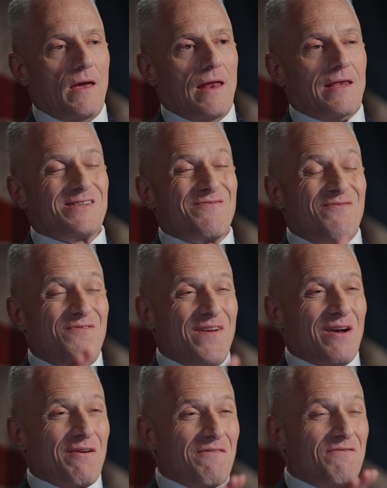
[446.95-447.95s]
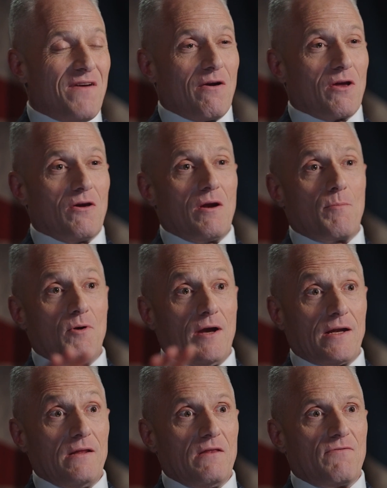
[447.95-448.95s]
and he's very, very good at
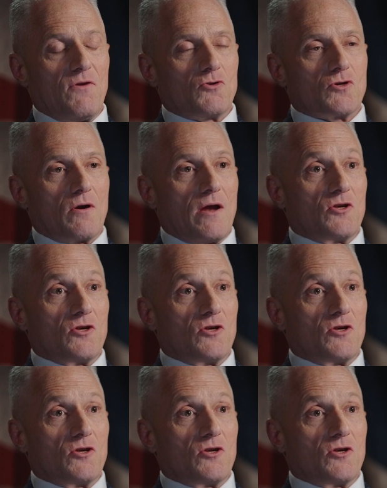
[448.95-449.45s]
predicting the future